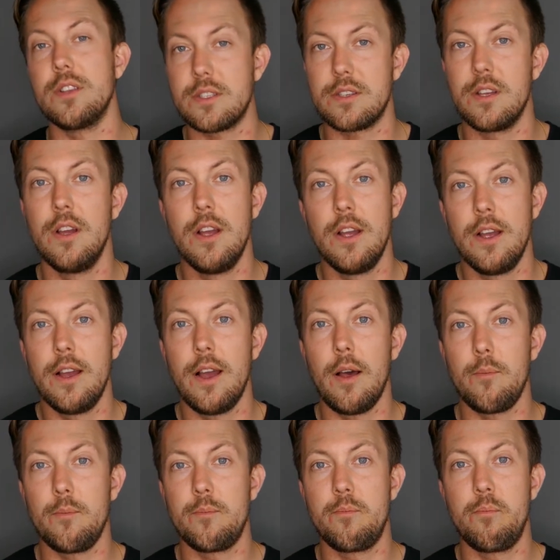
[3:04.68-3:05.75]
is a
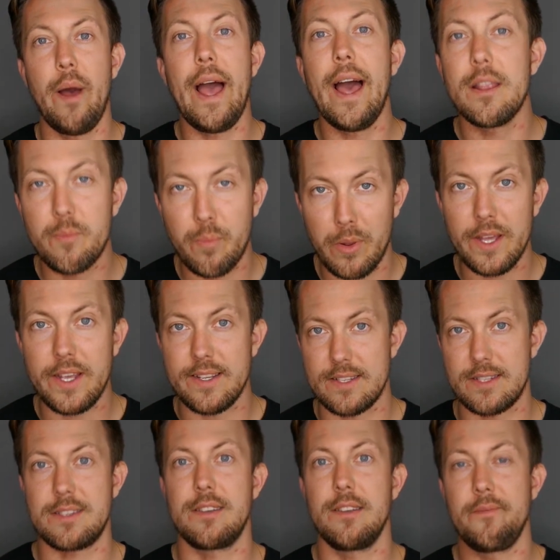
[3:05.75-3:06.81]
bad
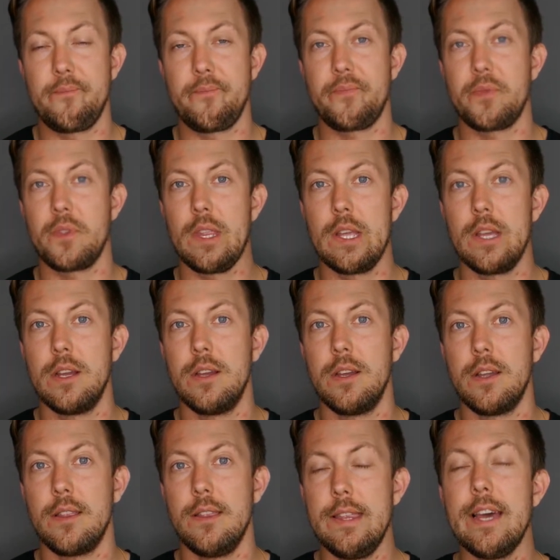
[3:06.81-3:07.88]
place
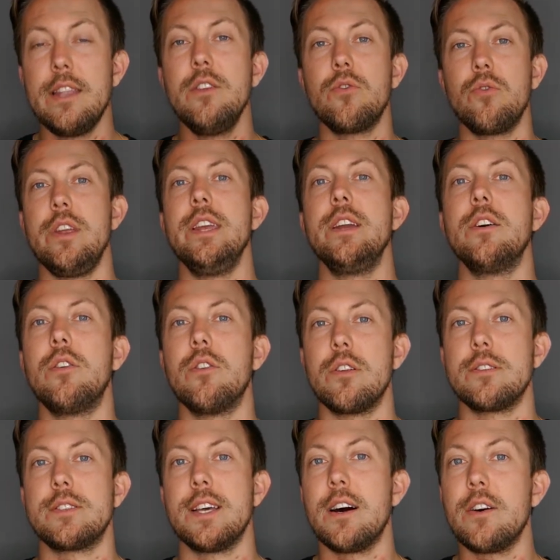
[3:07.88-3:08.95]
then your ego
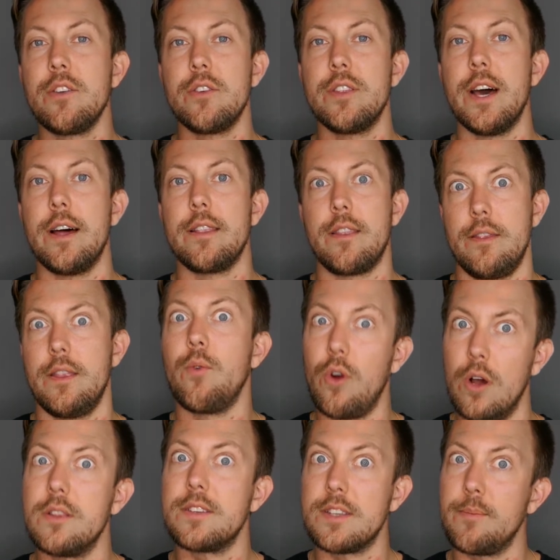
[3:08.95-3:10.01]
gonna tell you that the
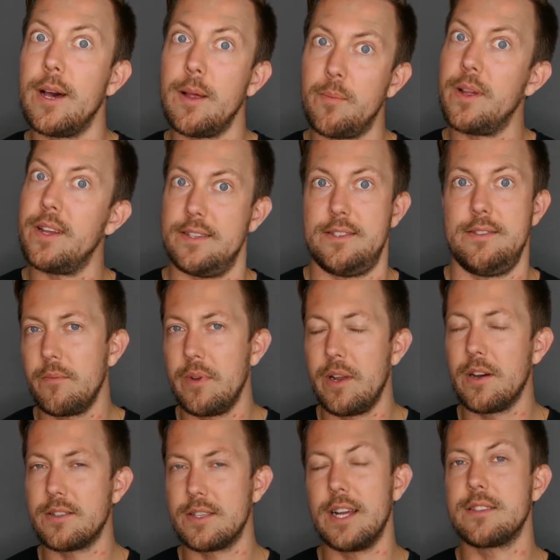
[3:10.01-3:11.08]
world is a bad place
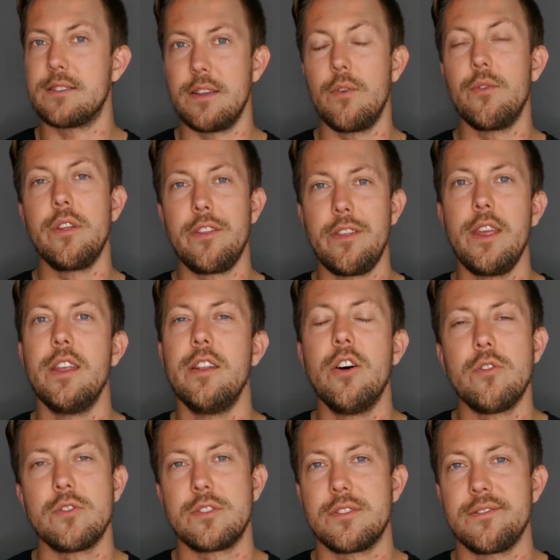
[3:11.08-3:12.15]
because that's the only thing he
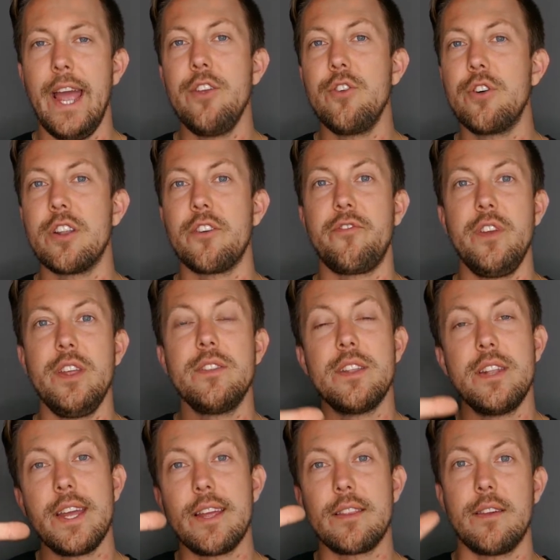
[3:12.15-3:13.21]
knows and you're gonna feed the
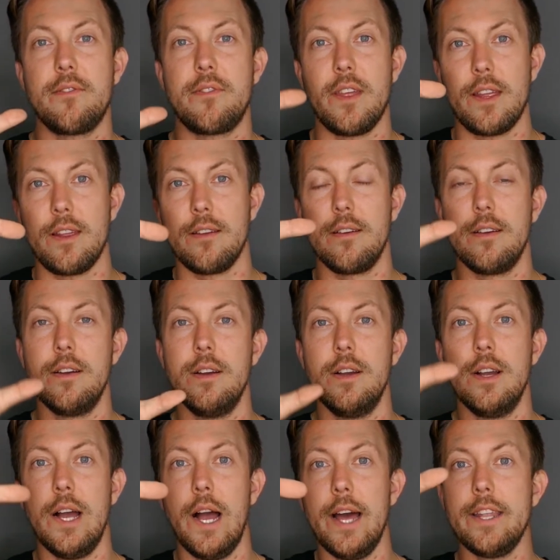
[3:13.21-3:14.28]
negative thing
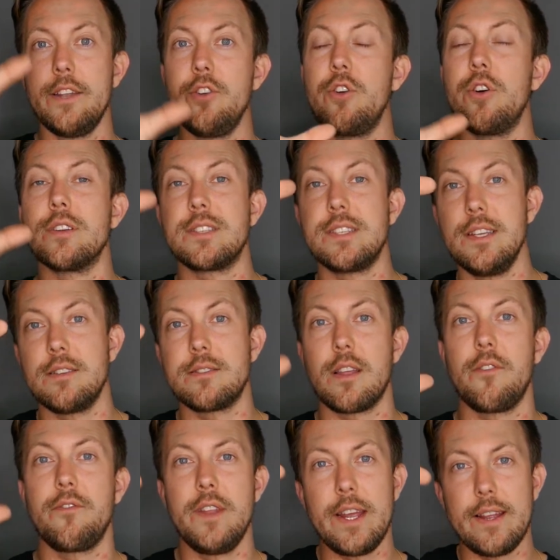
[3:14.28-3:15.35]
and then you're going to see
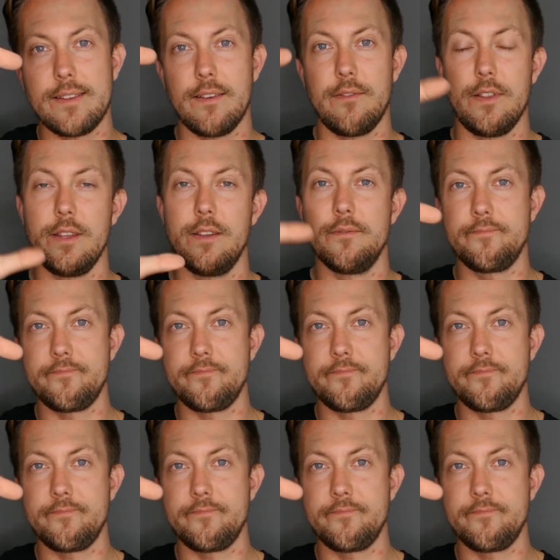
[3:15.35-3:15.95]
stuff negatively.